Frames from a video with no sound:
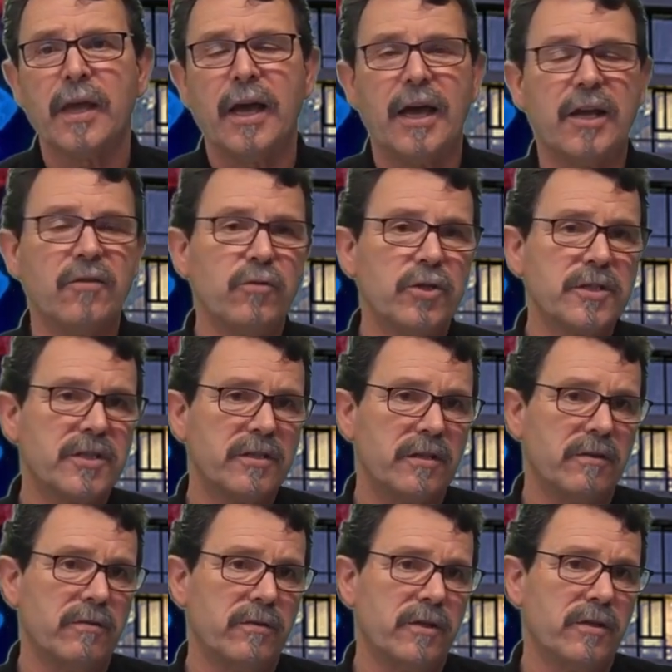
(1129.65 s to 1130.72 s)
And with
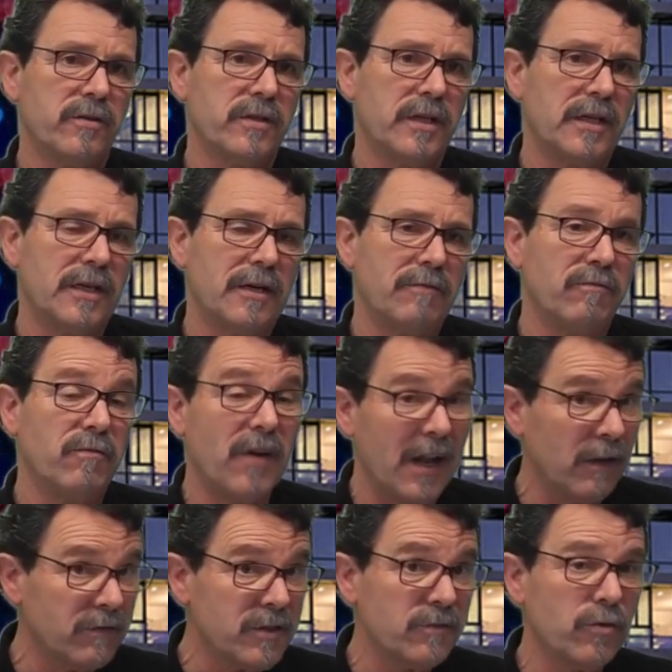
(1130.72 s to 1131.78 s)

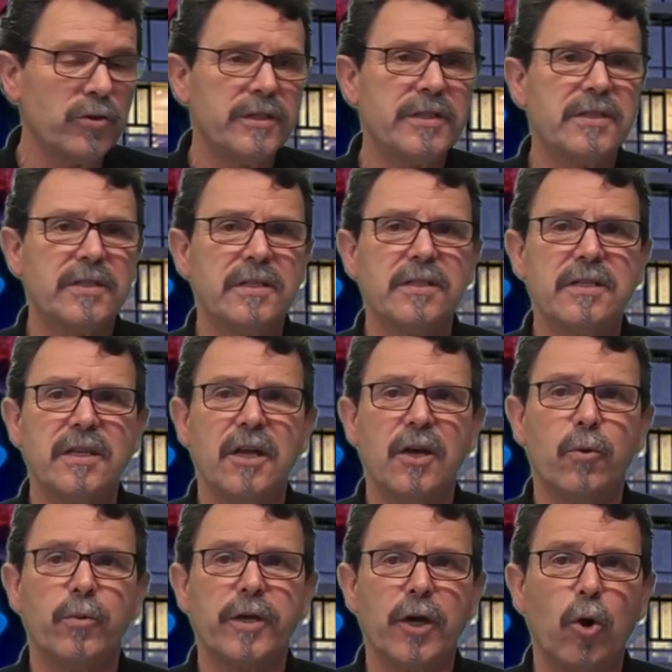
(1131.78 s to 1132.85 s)
valves, for instance,
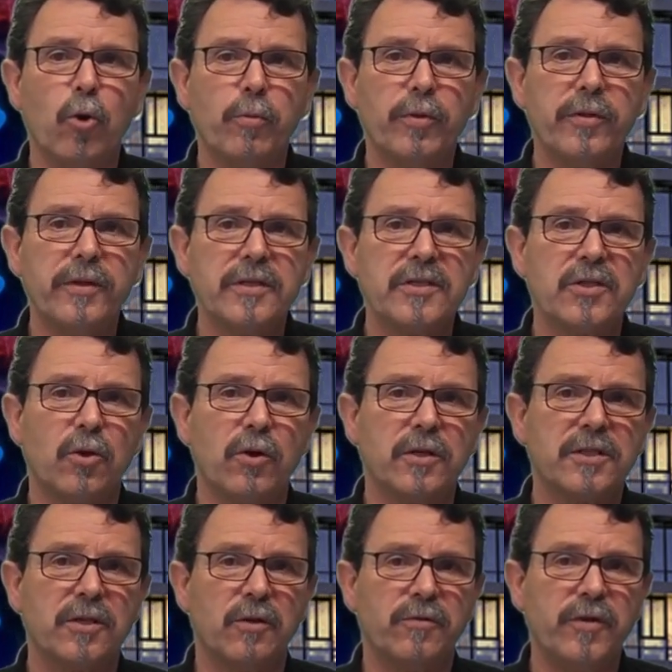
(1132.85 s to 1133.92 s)
we open this
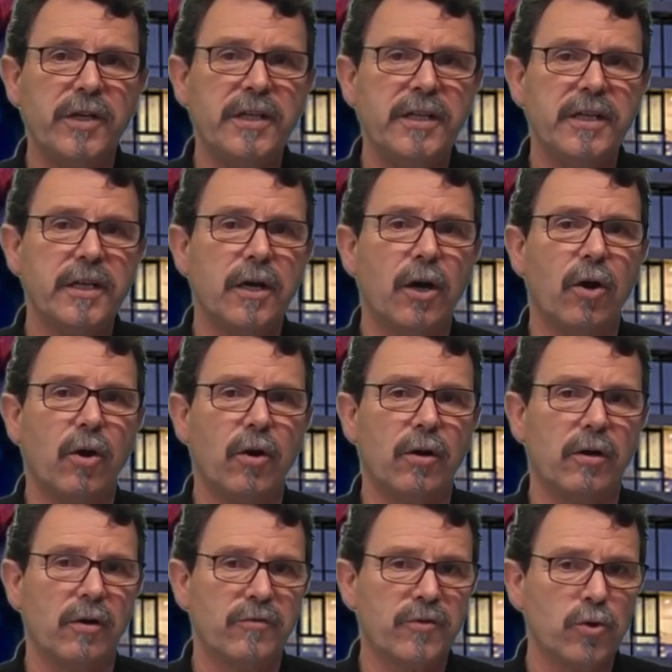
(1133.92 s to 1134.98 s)
source of heating or
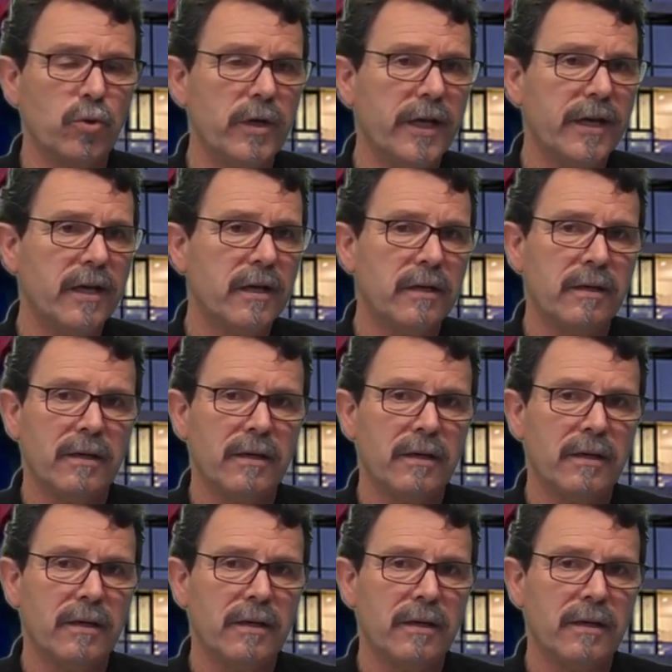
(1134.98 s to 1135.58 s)
of cooling.